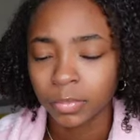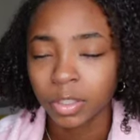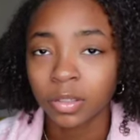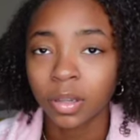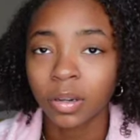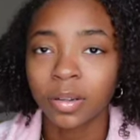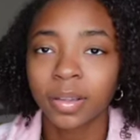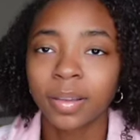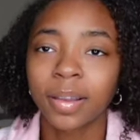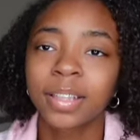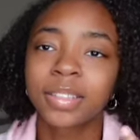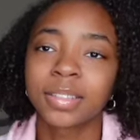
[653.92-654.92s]
Sorry,
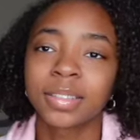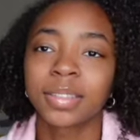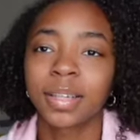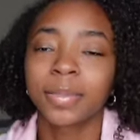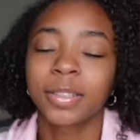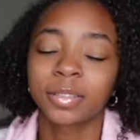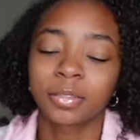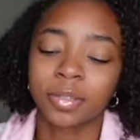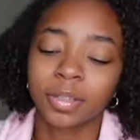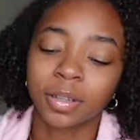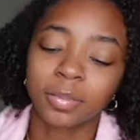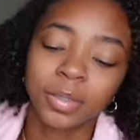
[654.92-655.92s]
I just seen that message
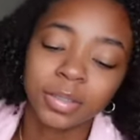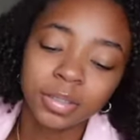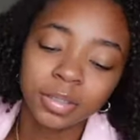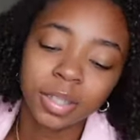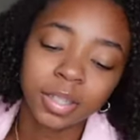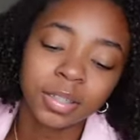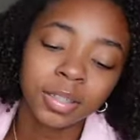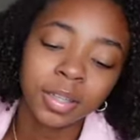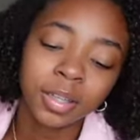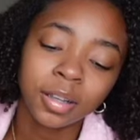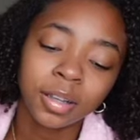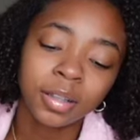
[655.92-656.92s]
in it. But yeah,
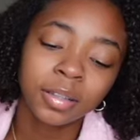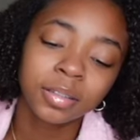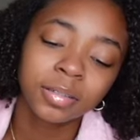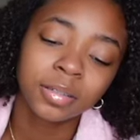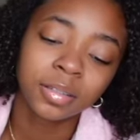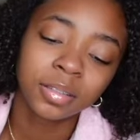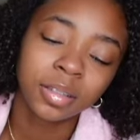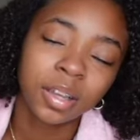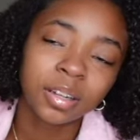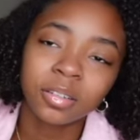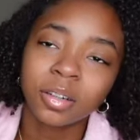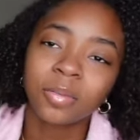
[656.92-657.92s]

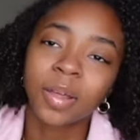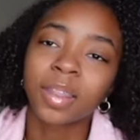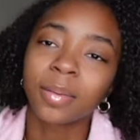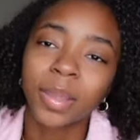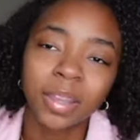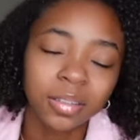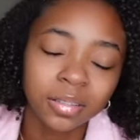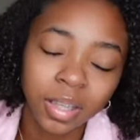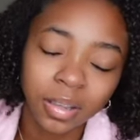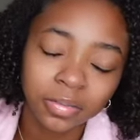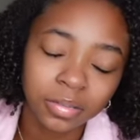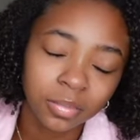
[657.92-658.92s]
I don't know why they make us
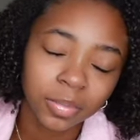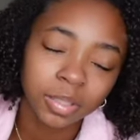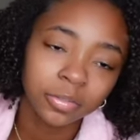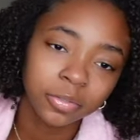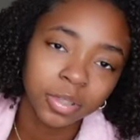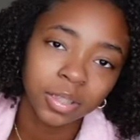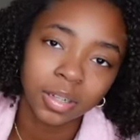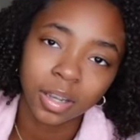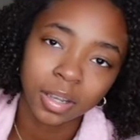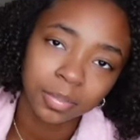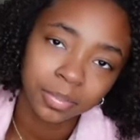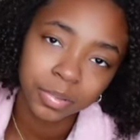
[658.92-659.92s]
have so many freaking
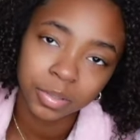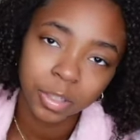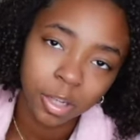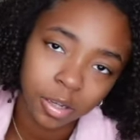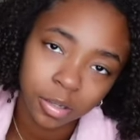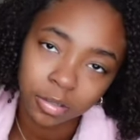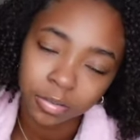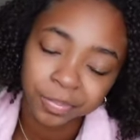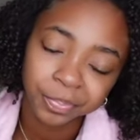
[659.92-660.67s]
apps, y'all.